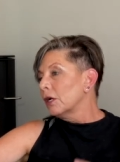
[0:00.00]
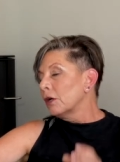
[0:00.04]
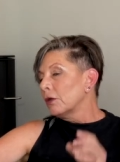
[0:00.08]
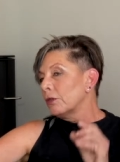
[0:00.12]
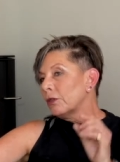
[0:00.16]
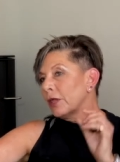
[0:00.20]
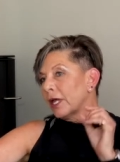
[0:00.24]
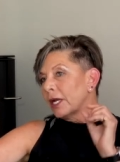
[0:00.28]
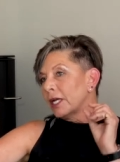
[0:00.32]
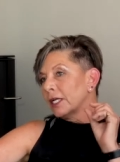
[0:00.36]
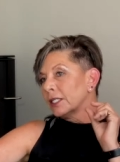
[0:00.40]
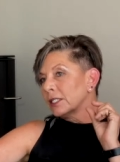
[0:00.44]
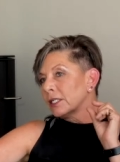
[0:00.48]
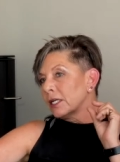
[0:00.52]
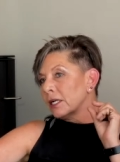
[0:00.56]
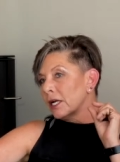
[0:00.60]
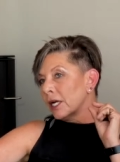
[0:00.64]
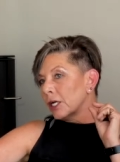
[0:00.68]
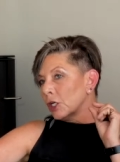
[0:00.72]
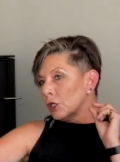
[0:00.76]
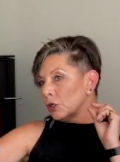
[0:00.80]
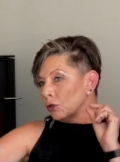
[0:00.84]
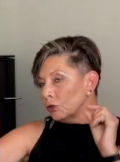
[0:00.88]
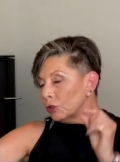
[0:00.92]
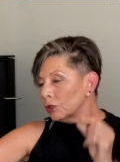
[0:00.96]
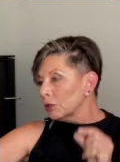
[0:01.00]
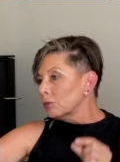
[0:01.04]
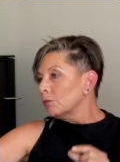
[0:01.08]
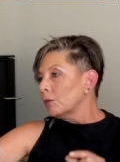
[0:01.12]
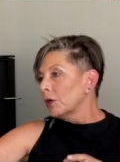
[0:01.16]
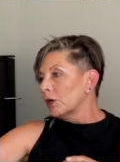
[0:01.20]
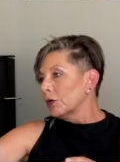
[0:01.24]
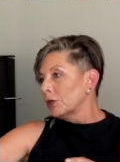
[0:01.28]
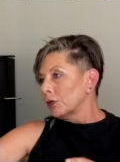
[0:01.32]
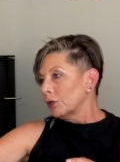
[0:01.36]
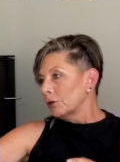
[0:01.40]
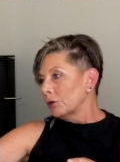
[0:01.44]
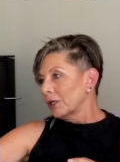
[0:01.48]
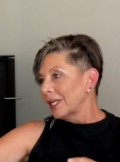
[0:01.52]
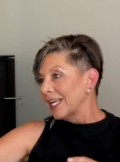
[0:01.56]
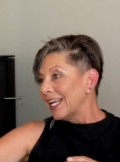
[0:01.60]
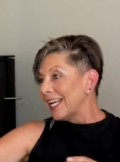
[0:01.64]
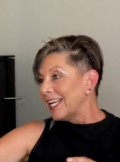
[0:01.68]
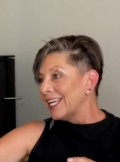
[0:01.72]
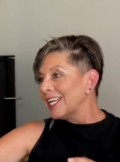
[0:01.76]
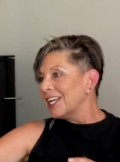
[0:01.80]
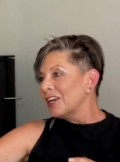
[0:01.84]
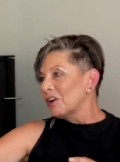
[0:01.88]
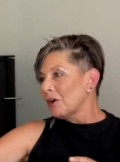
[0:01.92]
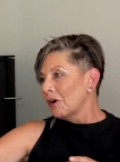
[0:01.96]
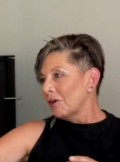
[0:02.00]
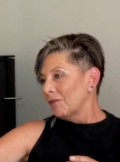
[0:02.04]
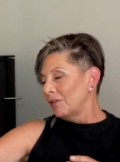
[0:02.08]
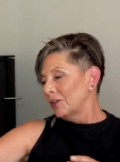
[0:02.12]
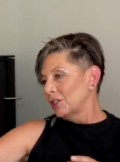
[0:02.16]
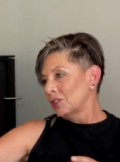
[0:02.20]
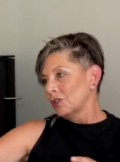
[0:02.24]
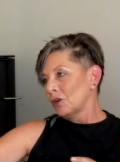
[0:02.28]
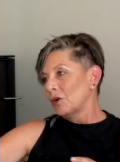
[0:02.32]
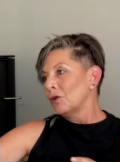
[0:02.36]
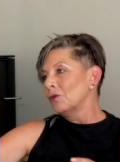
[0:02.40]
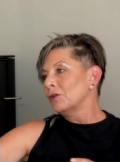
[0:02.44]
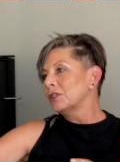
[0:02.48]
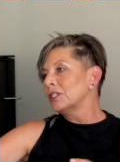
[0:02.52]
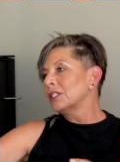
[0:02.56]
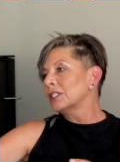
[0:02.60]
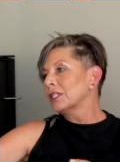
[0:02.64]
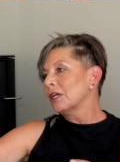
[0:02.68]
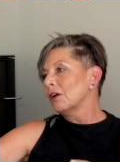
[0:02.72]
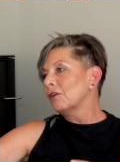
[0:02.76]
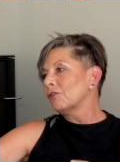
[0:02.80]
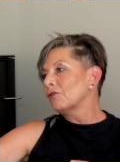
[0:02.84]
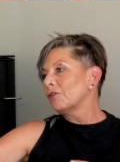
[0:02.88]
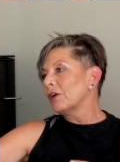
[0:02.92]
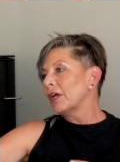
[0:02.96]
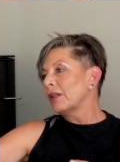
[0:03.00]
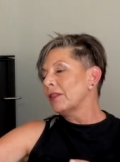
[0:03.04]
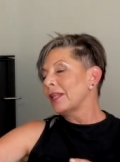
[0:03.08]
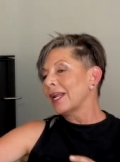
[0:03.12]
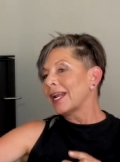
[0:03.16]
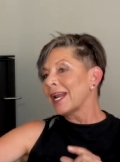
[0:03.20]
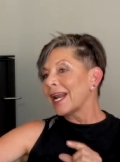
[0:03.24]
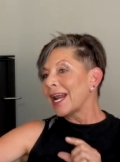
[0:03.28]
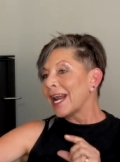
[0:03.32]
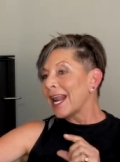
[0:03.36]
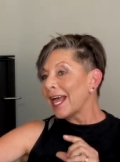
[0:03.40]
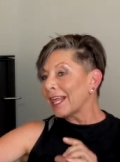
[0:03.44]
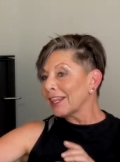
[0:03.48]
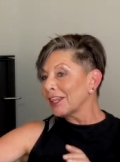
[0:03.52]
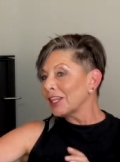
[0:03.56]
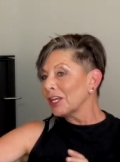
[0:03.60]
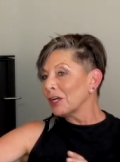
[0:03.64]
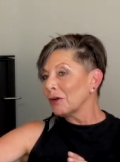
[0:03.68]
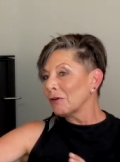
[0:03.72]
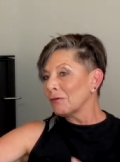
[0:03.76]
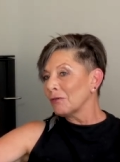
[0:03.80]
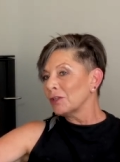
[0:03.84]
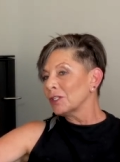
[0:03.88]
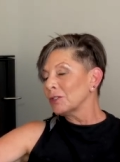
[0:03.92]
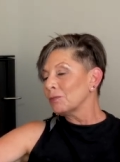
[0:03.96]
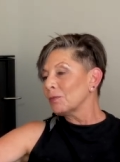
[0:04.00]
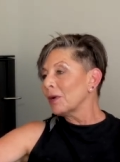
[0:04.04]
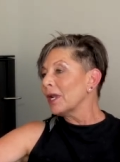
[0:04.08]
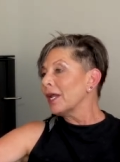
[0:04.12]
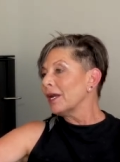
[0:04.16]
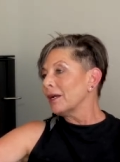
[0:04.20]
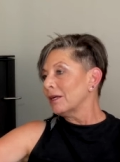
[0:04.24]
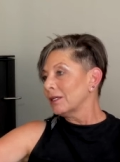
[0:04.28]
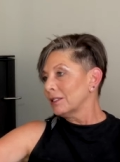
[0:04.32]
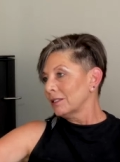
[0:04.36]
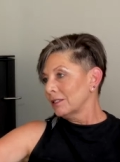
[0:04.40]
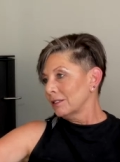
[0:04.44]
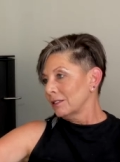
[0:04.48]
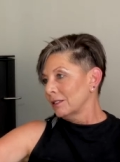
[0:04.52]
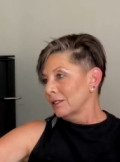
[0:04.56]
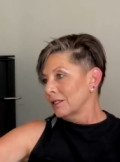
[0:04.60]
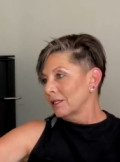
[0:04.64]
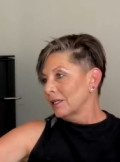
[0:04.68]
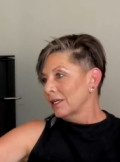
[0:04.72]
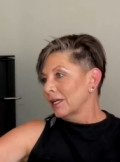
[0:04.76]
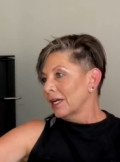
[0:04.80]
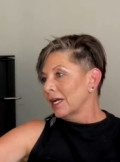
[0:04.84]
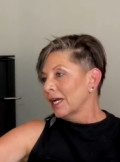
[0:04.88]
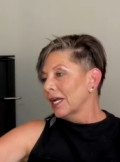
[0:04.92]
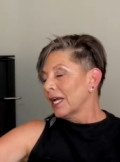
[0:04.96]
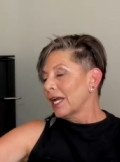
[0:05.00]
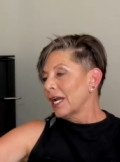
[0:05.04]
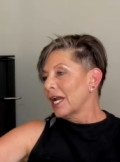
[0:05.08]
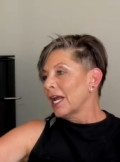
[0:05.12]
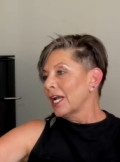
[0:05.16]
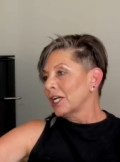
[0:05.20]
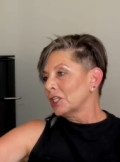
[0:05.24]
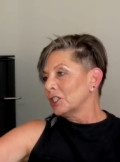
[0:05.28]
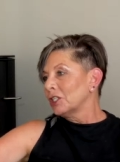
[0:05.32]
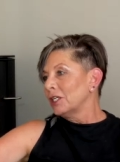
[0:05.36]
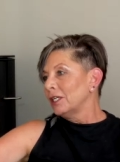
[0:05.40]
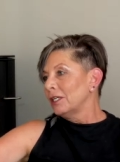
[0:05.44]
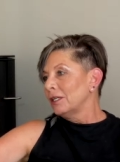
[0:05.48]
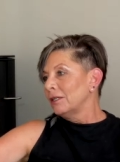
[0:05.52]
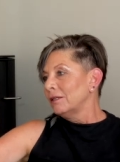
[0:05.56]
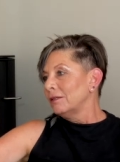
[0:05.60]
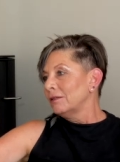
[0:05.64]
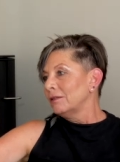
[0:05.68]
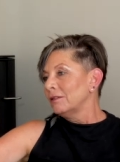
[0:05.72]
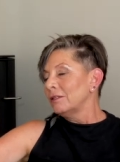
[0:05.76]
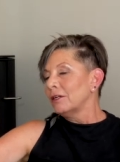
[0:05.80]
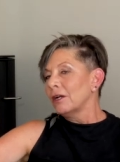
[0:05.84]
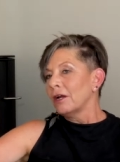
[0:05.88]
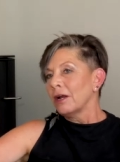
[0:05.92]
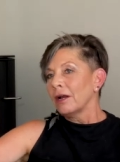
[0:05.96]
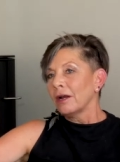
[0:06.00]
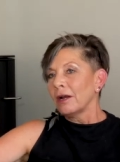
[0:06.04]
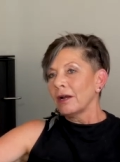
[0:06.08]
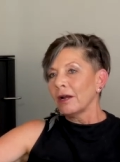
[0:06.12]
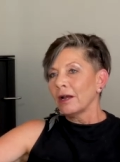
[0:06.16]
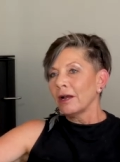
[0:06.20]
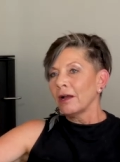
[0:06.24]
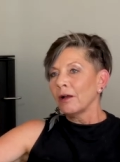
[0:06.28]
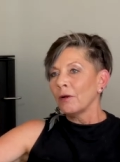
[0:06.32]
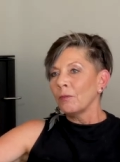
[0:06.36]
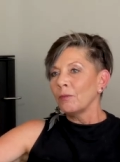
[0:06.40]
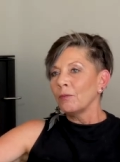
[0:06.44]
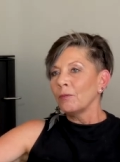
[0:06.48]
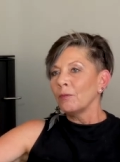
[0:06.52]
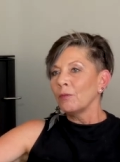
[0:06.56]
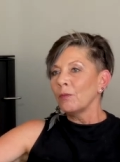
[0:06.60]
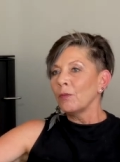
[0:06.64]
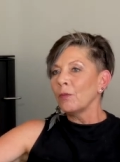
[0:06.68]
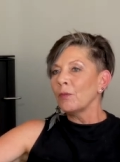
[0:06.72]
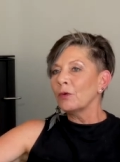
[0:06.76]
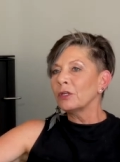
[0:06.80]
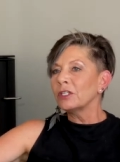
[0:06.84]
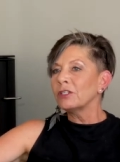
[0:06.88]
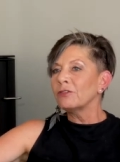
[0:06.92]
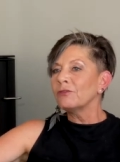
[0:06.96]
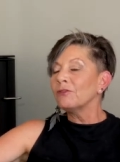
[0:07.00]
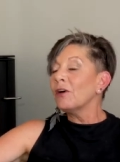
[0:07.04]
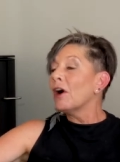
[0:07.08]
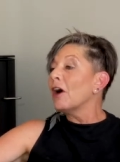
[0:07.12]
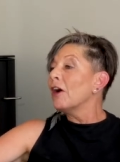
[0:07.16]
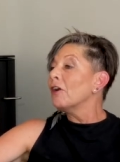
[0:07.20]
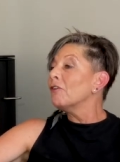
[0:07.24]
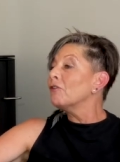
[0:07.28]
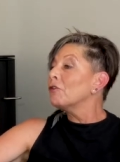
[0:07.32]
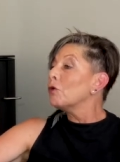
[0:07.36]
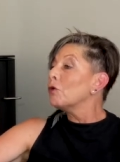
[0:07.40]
That it's an unusual molecule in and of its own self, and that nothing on this planet can actually survive